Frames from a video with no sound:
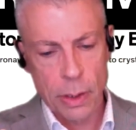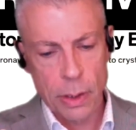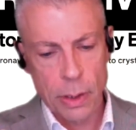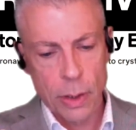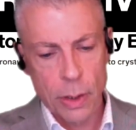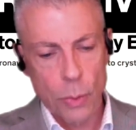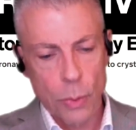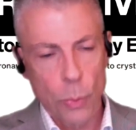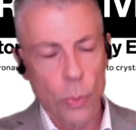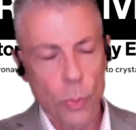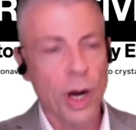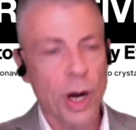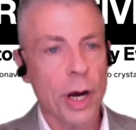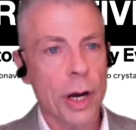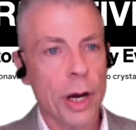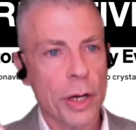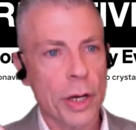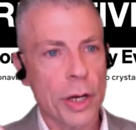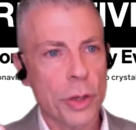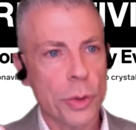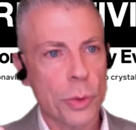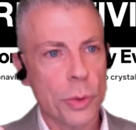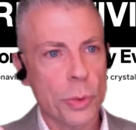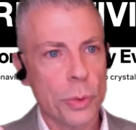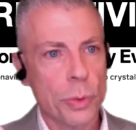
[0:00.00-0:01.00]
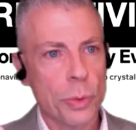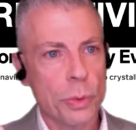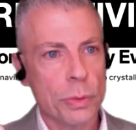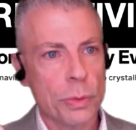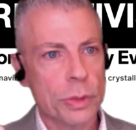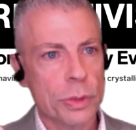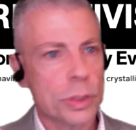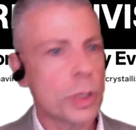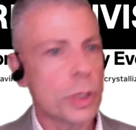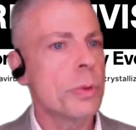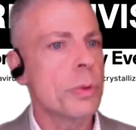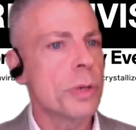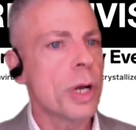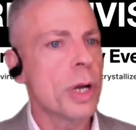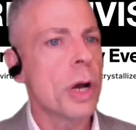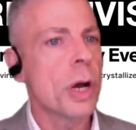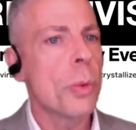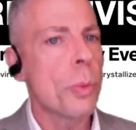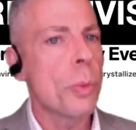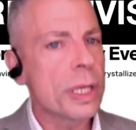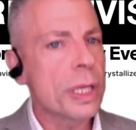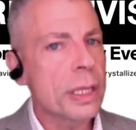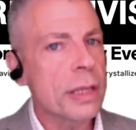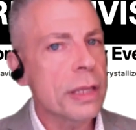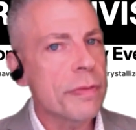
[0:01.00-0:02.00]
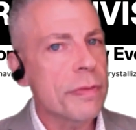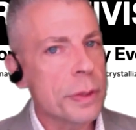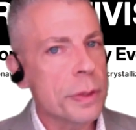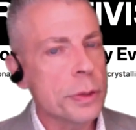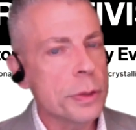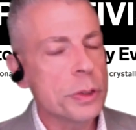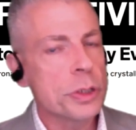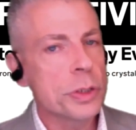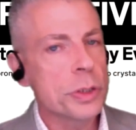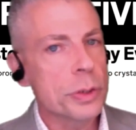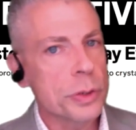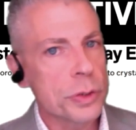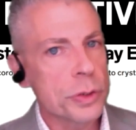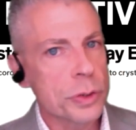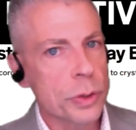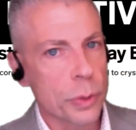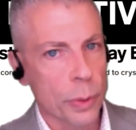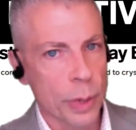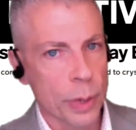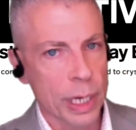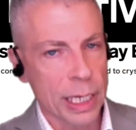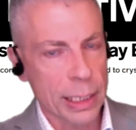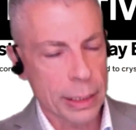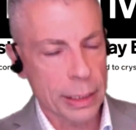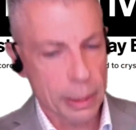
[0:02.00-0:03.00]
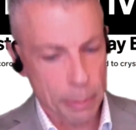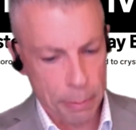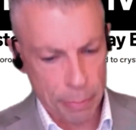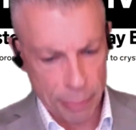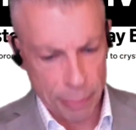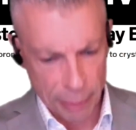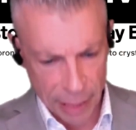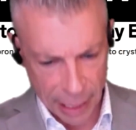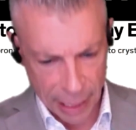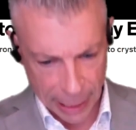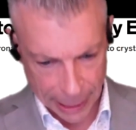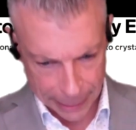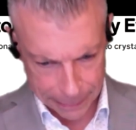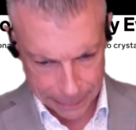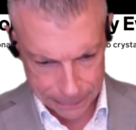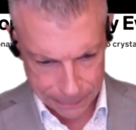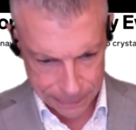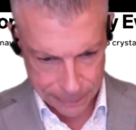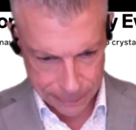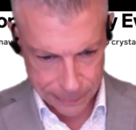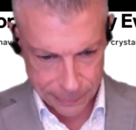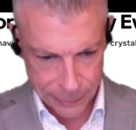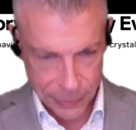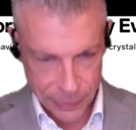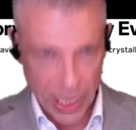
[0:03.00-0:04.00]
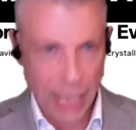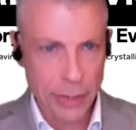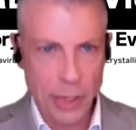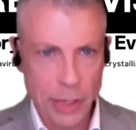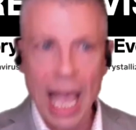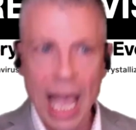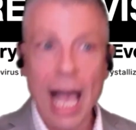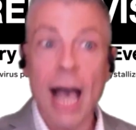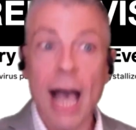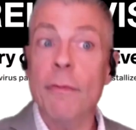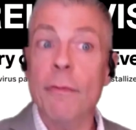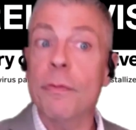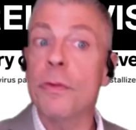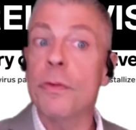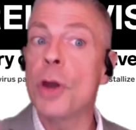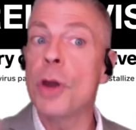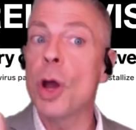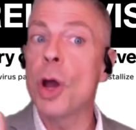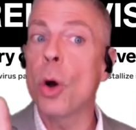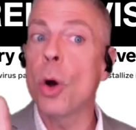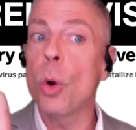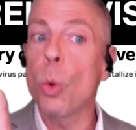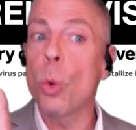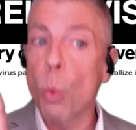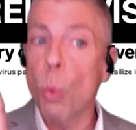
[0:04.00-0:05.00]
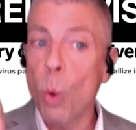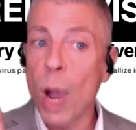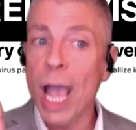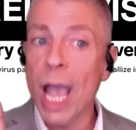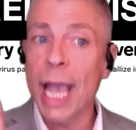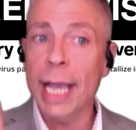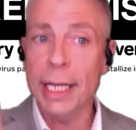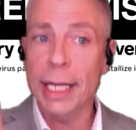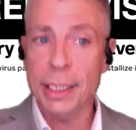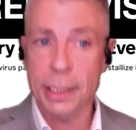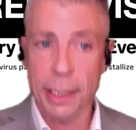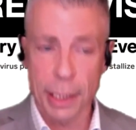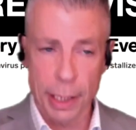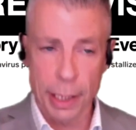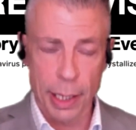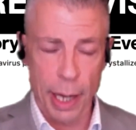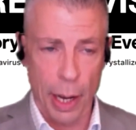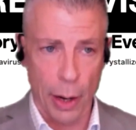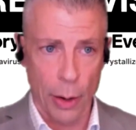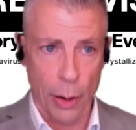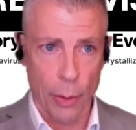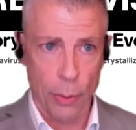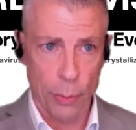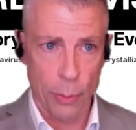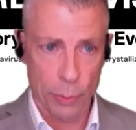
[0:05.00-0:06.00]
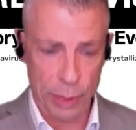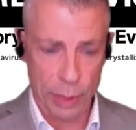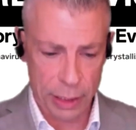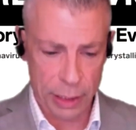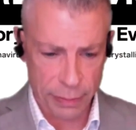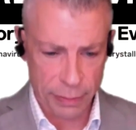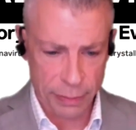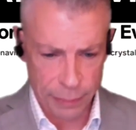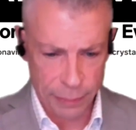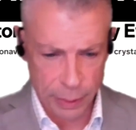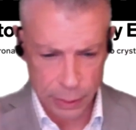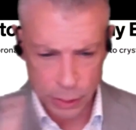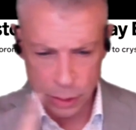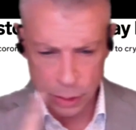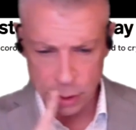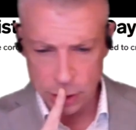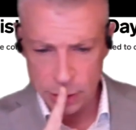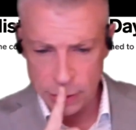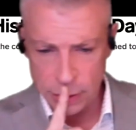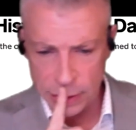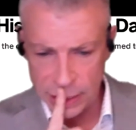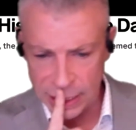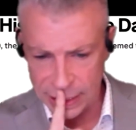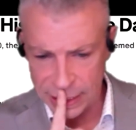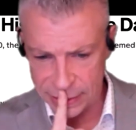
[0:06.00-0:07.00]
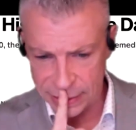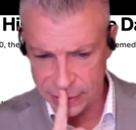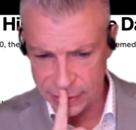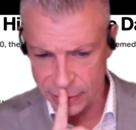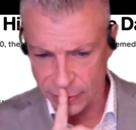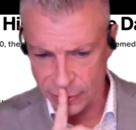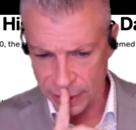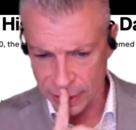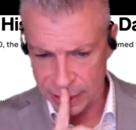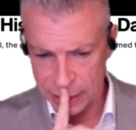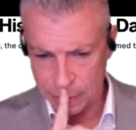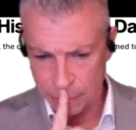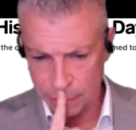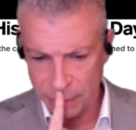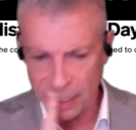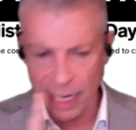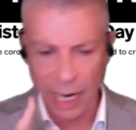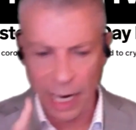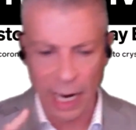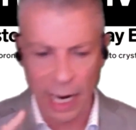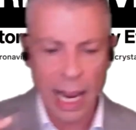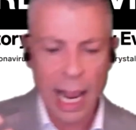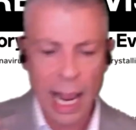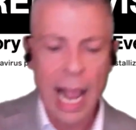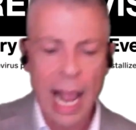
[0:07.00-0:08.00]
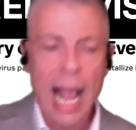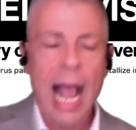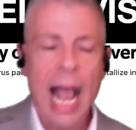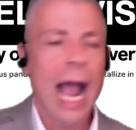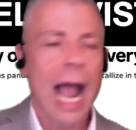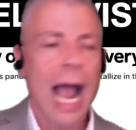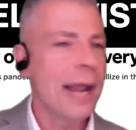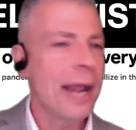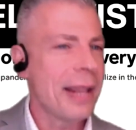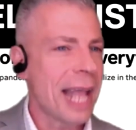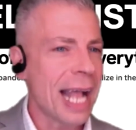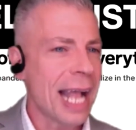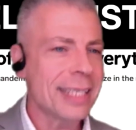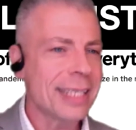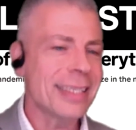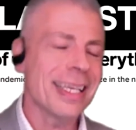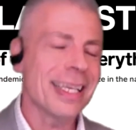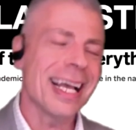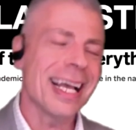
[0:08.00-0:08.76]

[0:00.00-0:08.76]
where you don't know what the future is going to bring. And you have no way to know what the future is going to bring. And that's